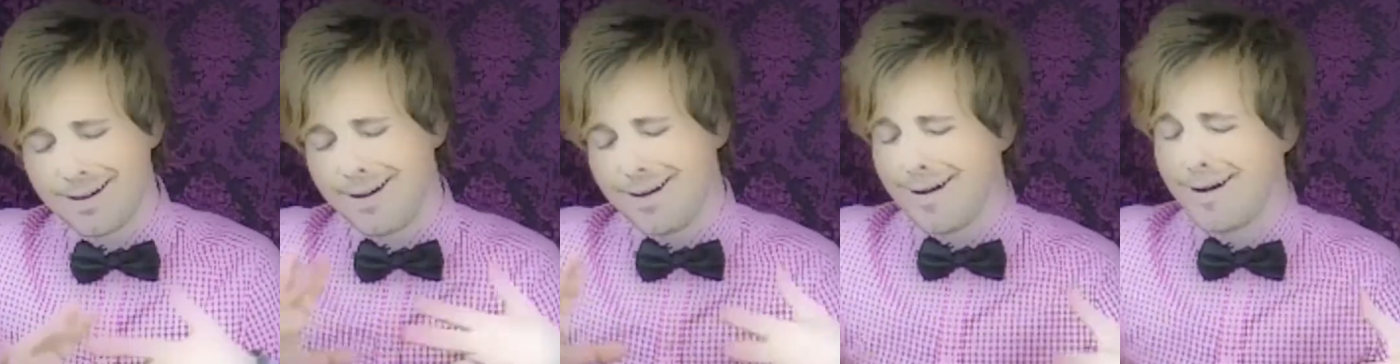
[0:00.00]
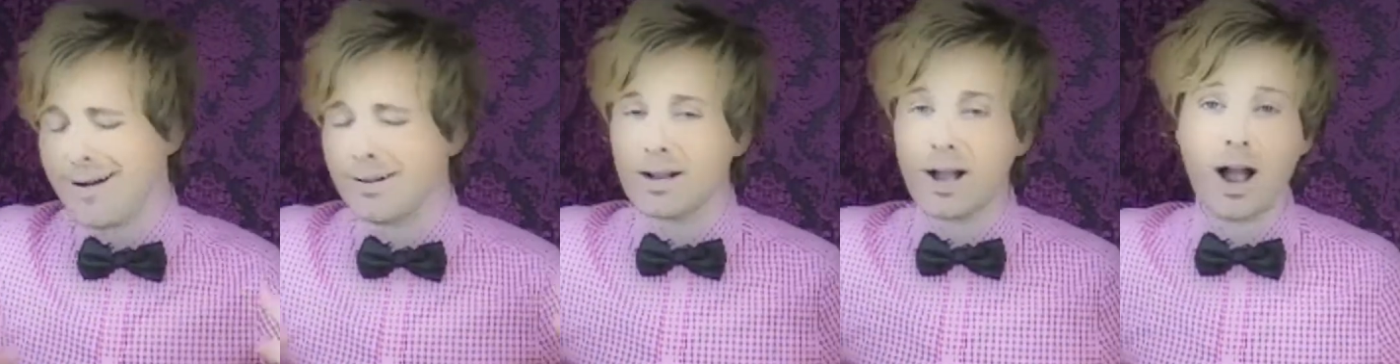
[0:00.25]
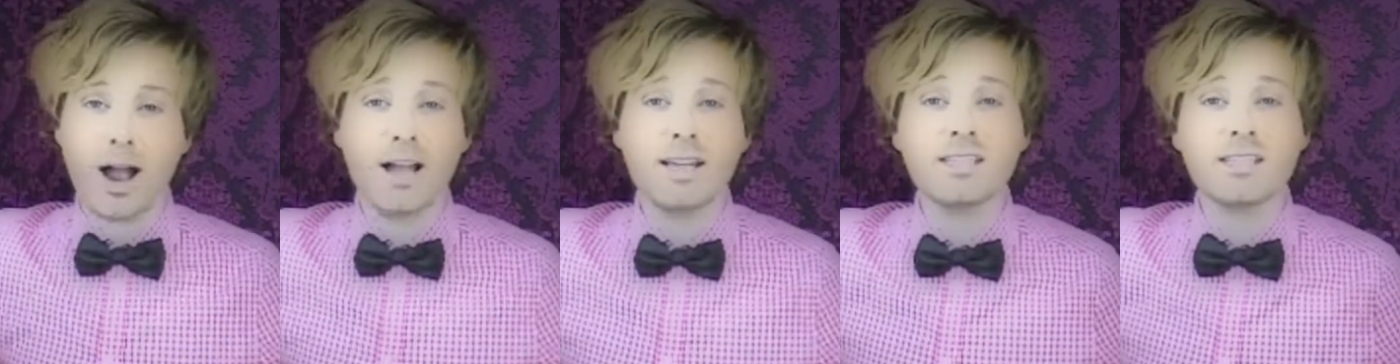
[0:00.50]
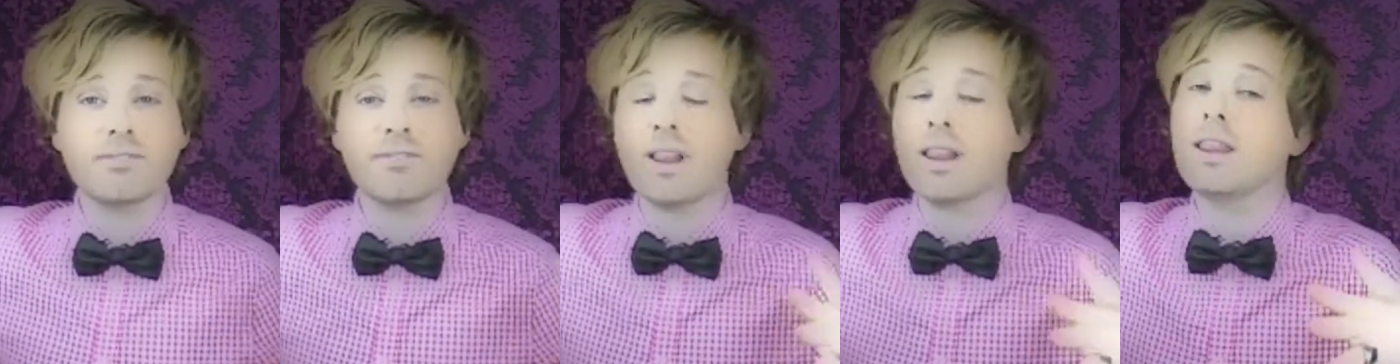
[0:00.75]
all
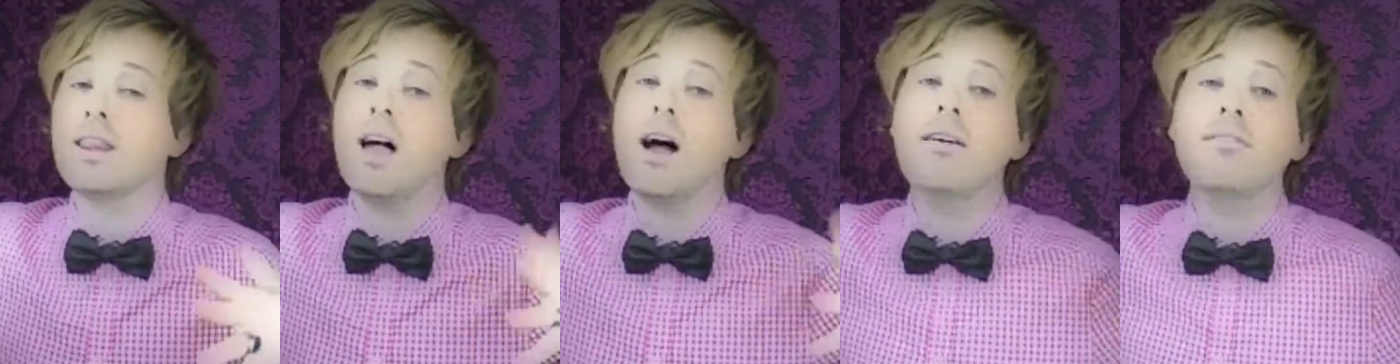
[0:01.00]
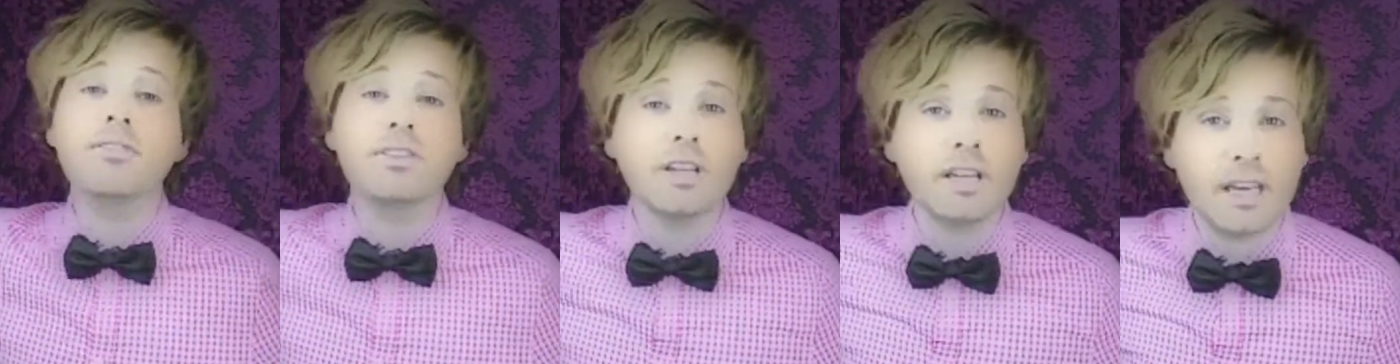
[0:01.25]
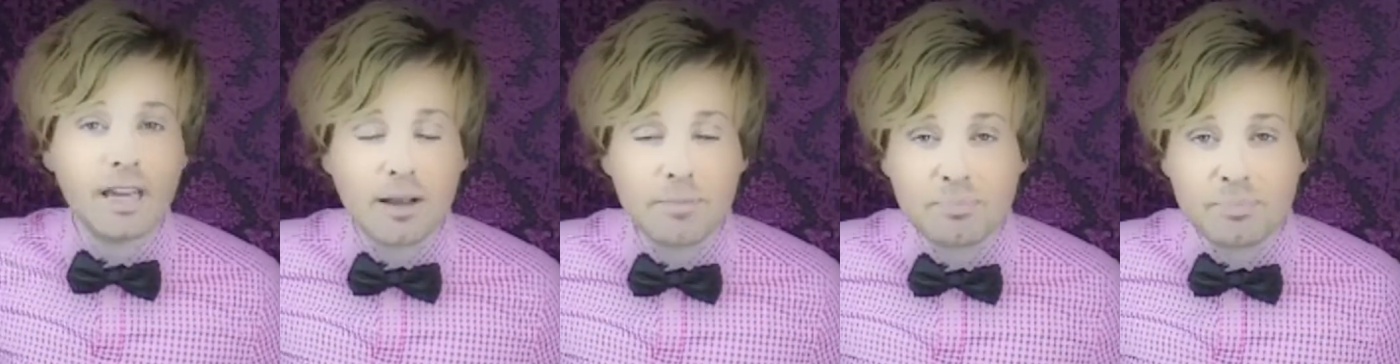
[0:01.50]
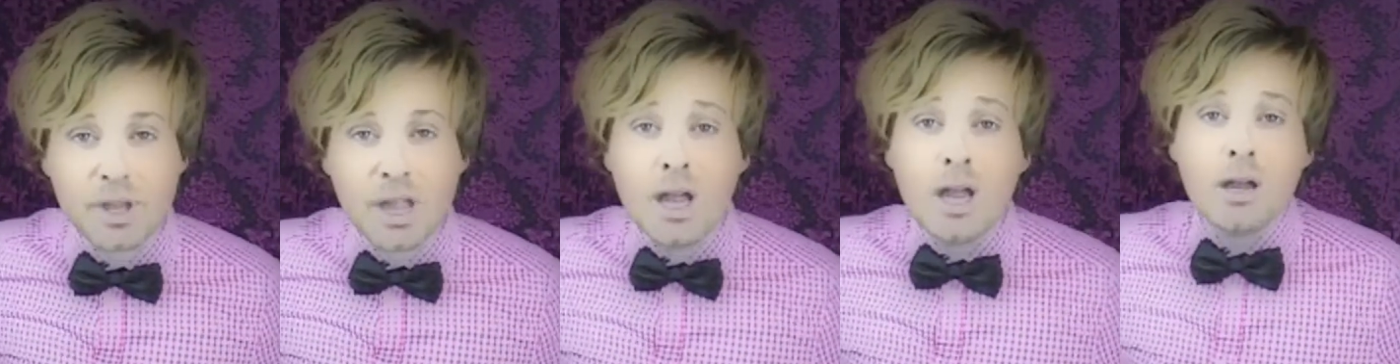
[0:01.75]
kinds of a
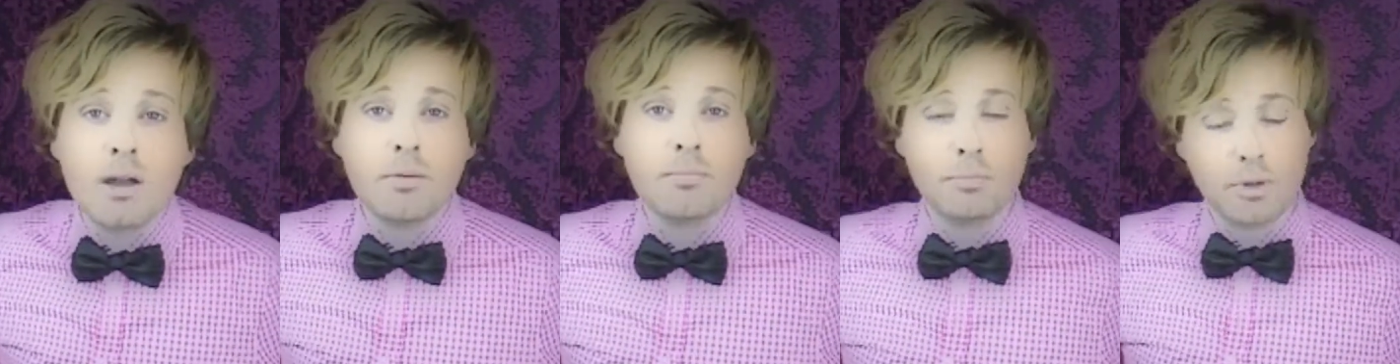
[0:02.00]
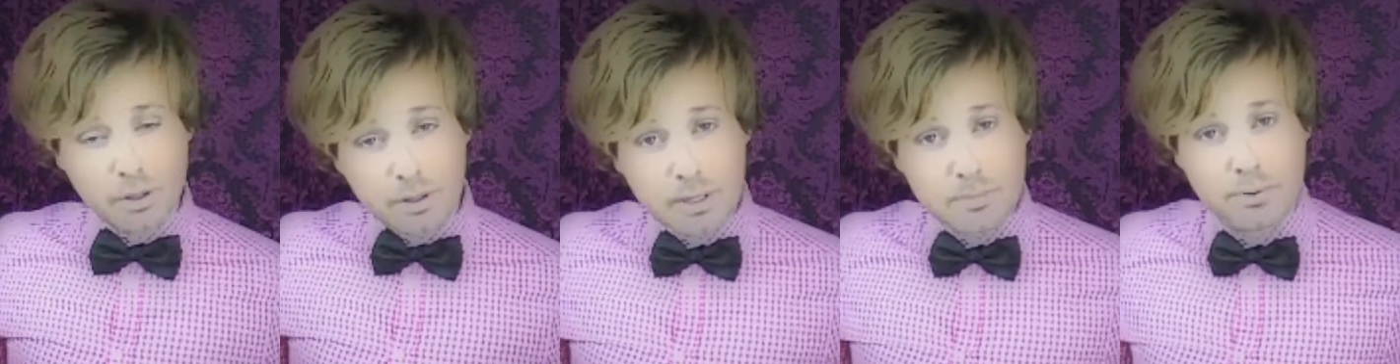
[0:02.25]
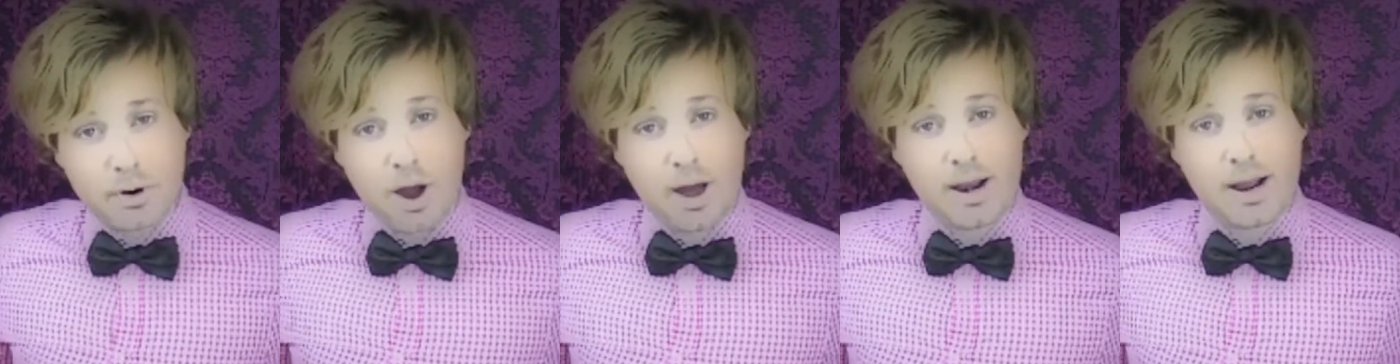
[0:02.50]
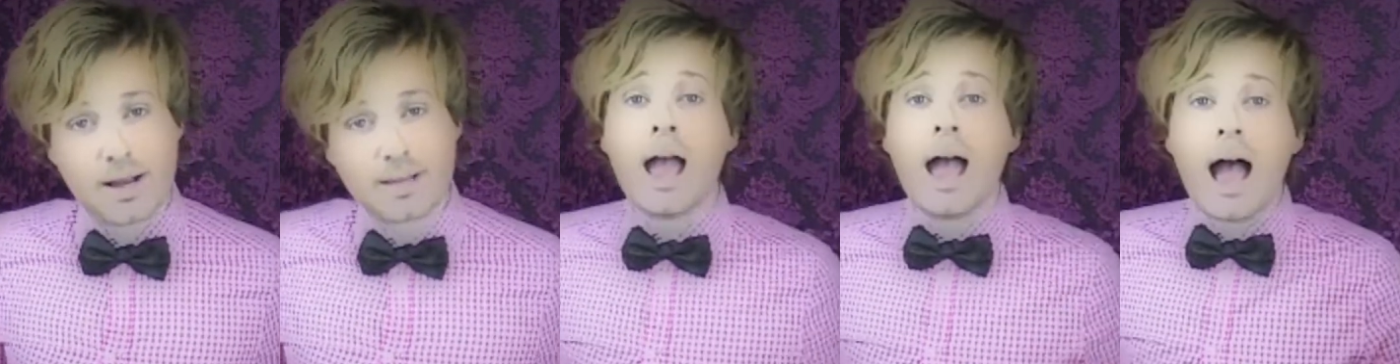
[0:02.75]
lovely beauty
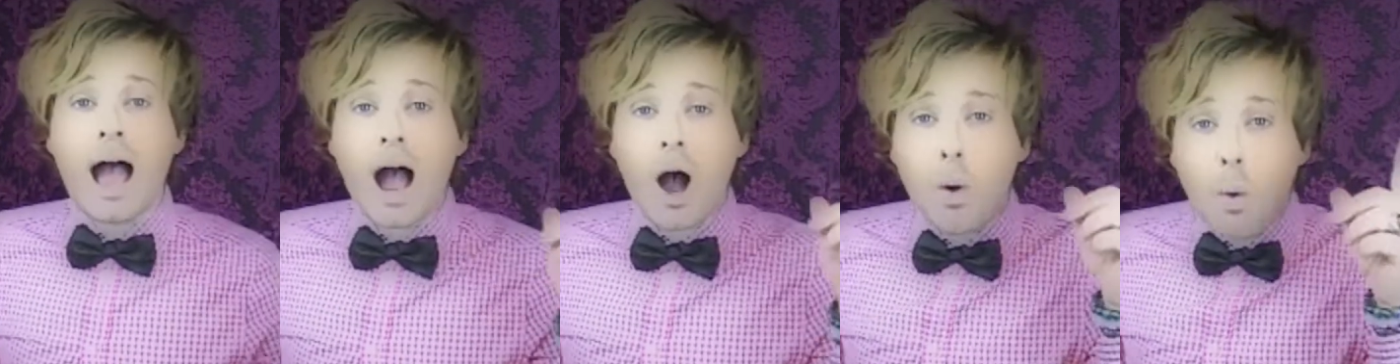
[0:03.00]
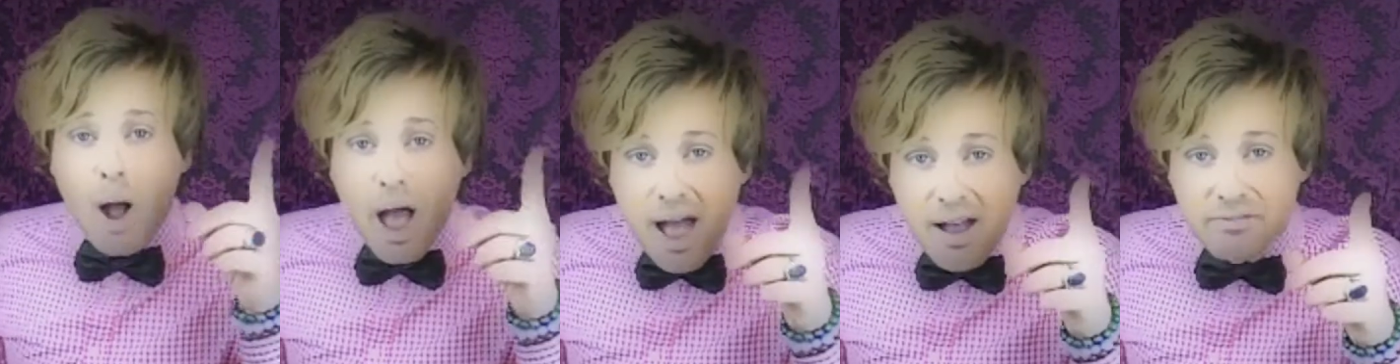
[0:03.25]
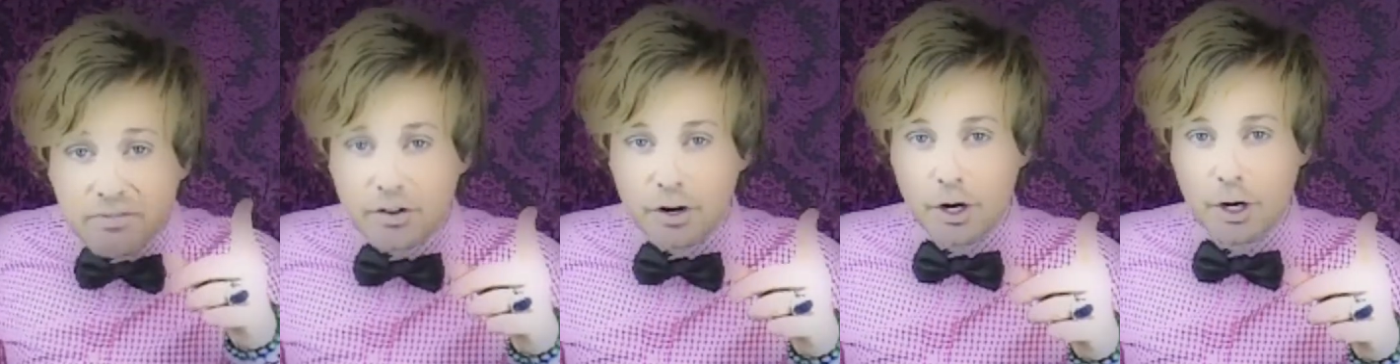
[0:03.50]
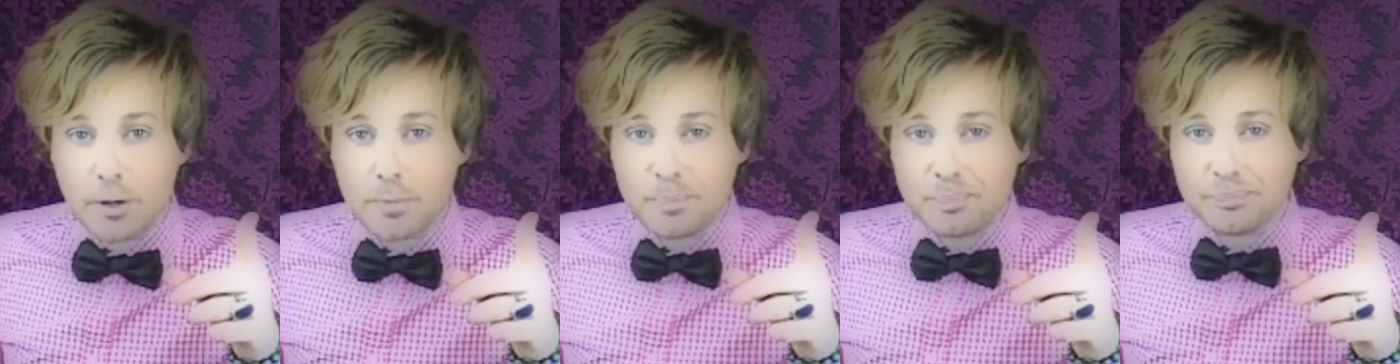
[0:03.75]
product.
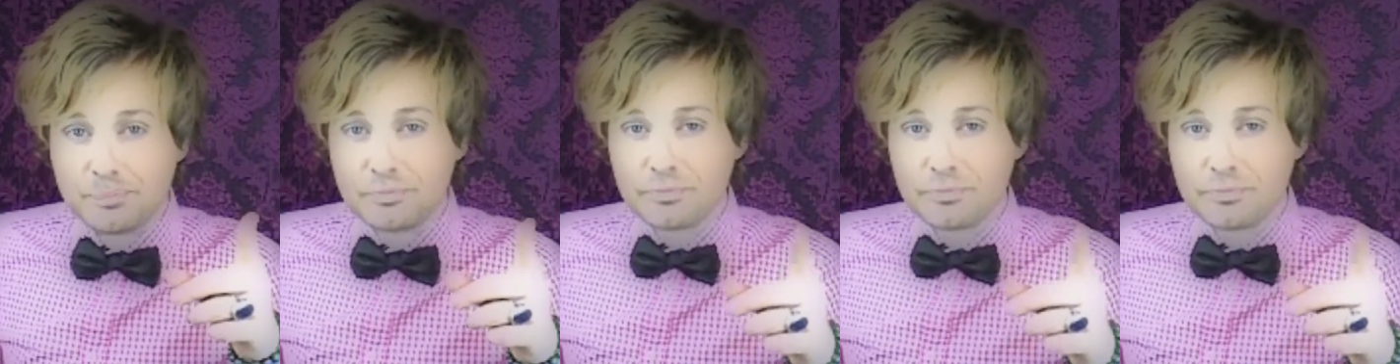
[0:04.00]
However,